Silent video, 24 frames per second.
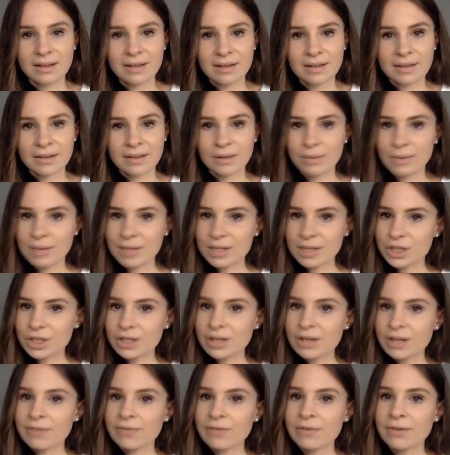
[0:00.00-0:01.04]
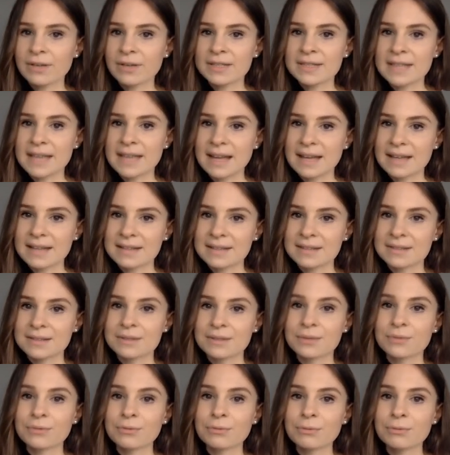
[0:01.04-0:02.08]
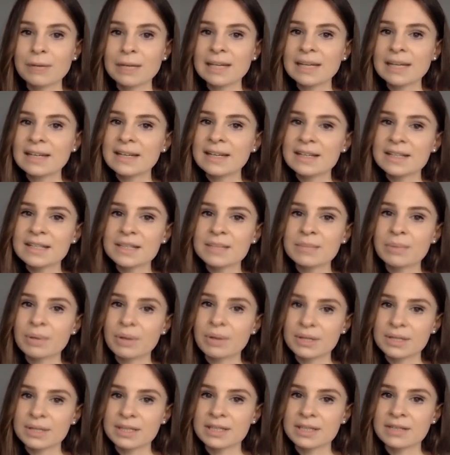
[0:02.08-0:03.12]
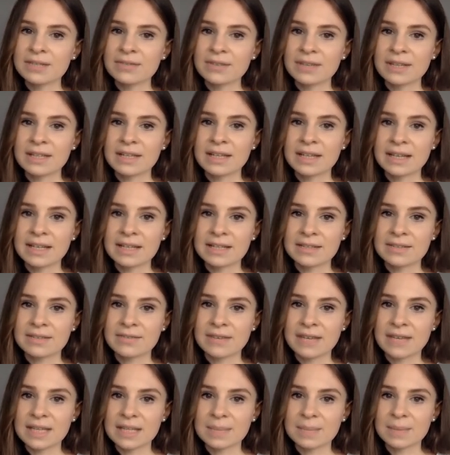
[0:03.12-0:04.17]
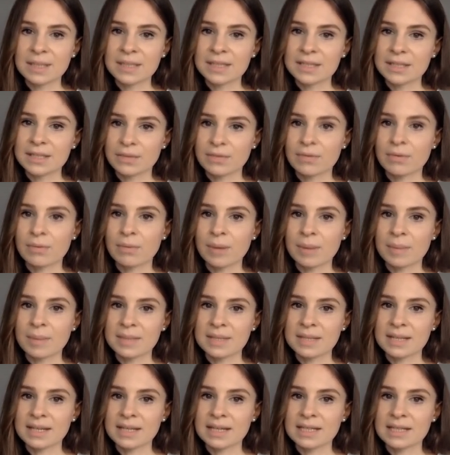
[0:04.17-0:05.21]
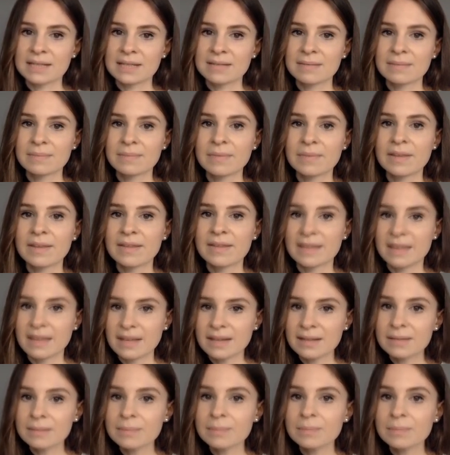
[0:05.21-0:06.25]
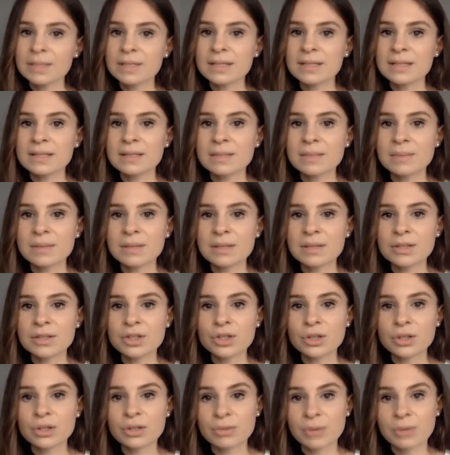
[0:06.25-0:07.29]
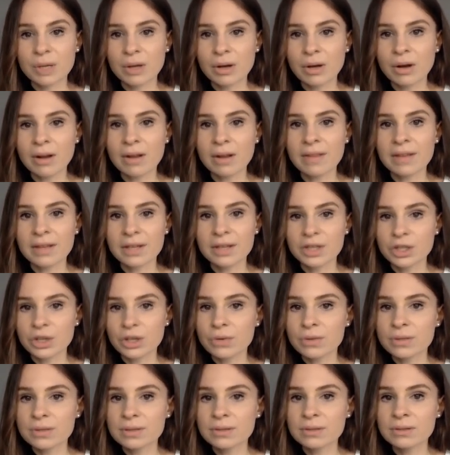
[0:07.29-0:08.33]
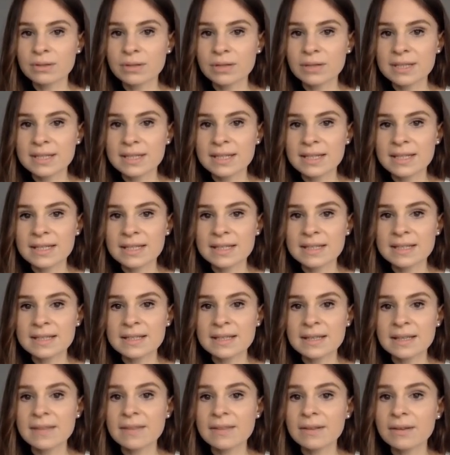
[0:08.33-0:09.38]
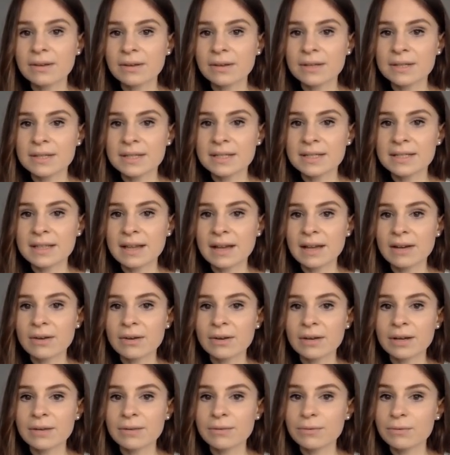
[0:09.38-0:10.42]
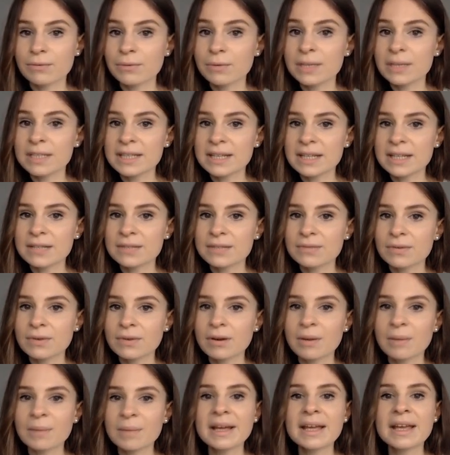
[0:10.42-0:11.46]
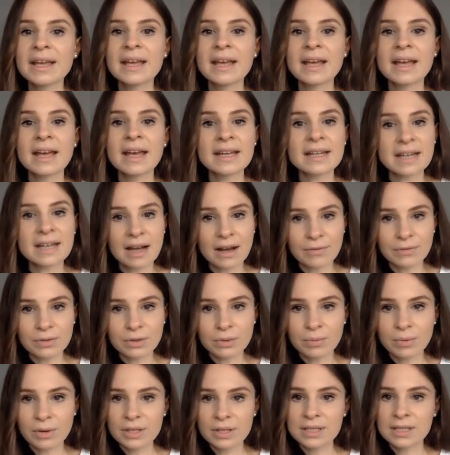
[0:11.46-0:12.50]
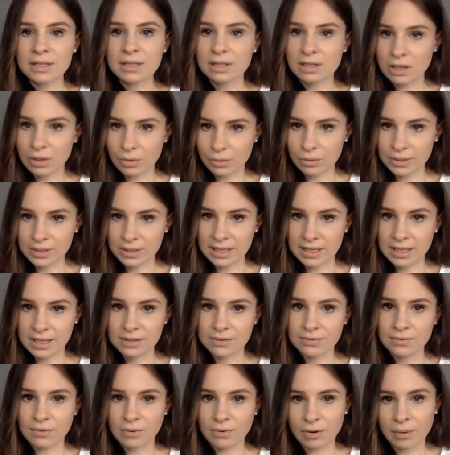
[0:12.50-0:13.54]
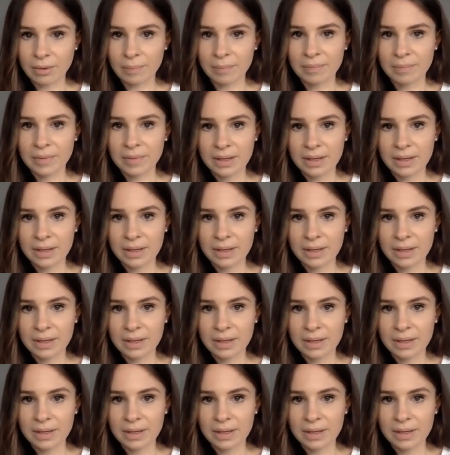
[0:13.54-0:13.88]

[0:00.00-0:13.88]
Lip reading: The questionnaire first asks to freely list positive and negative aspects of the website. Then, participants should recall their chosen cookie settings in the consent dialog in free text form and afterwards in closed text form.